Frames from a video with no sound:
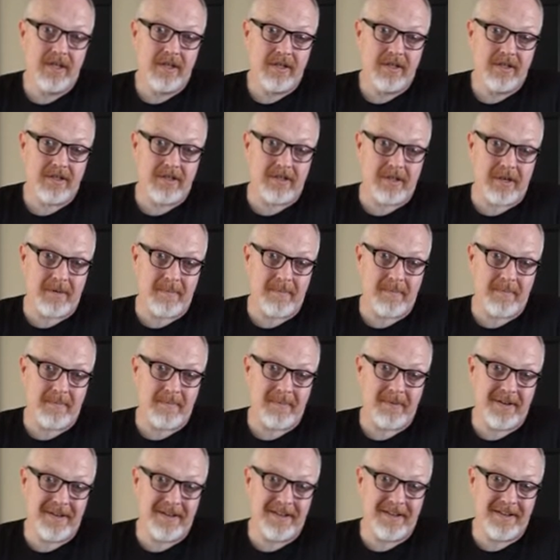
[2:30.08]

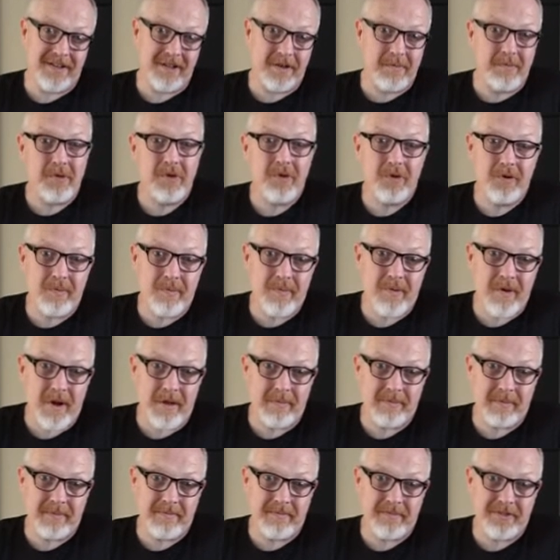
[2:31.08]
some computer
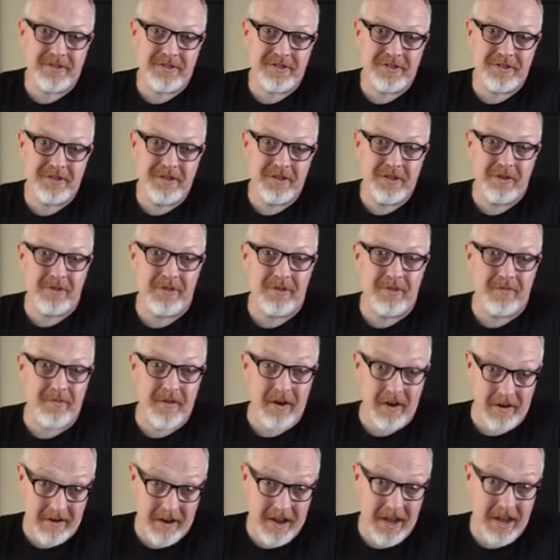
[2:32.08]
problems near the
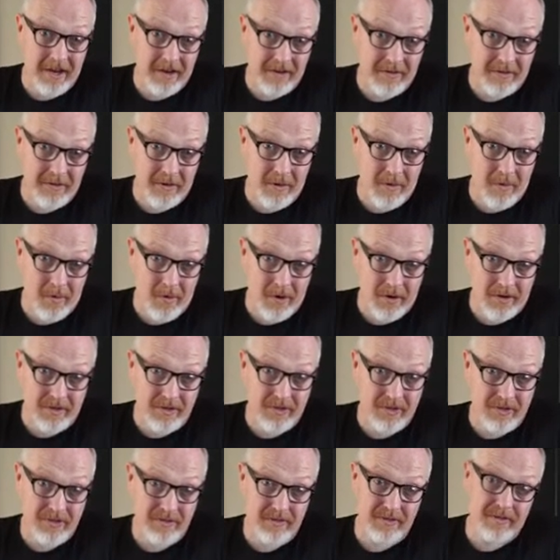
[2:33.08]
very end of the
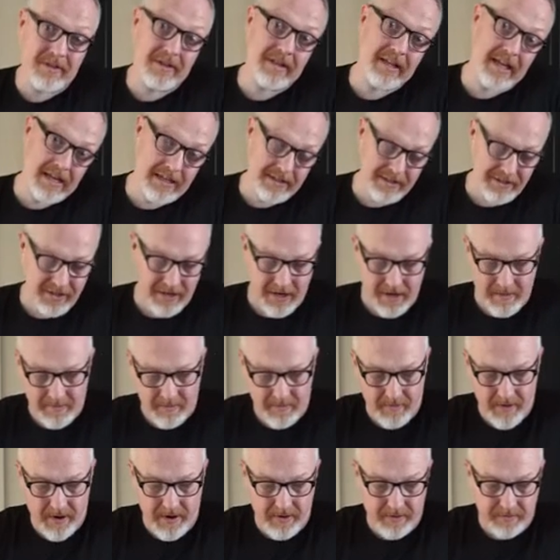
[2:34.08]
course last time
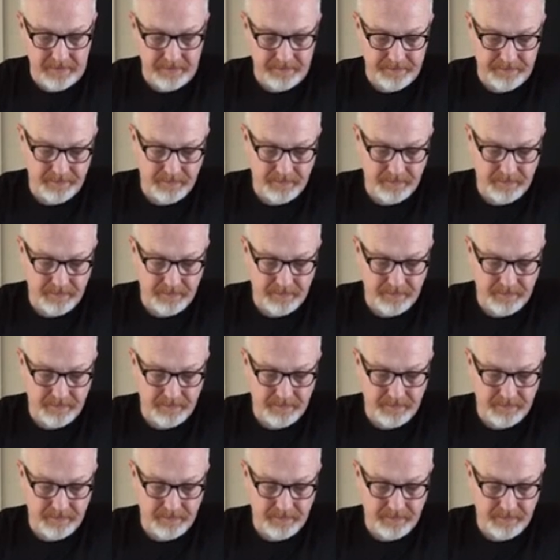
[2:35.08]
around.